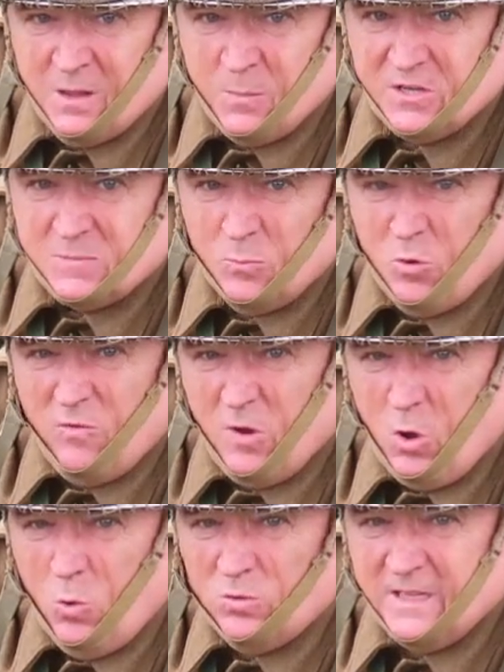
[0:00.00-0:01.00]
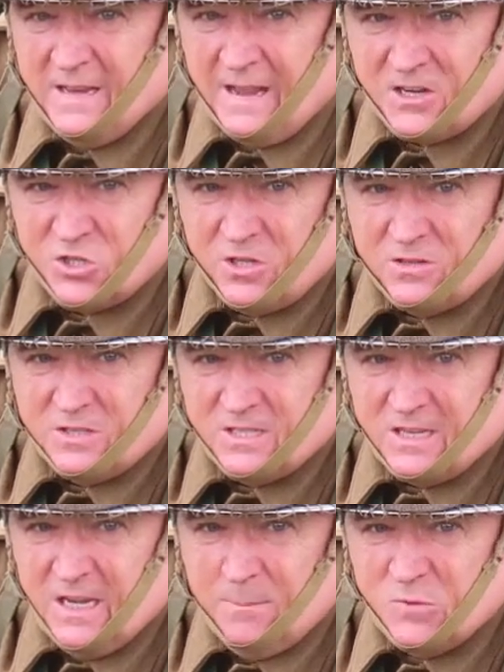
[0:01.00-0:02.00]
but it's more of a holding action
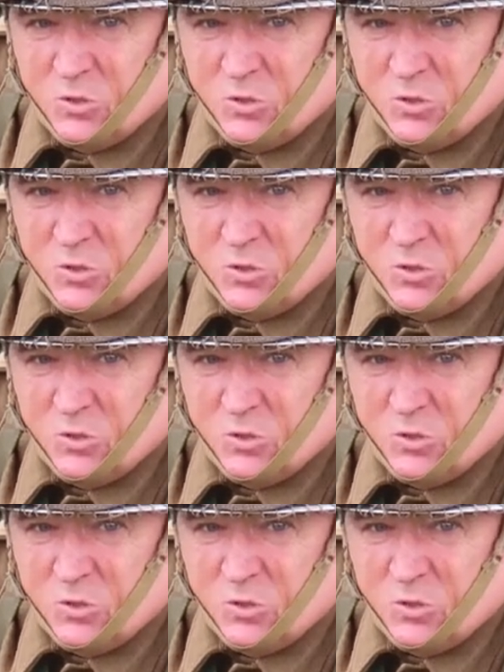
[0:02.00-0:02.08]
to keep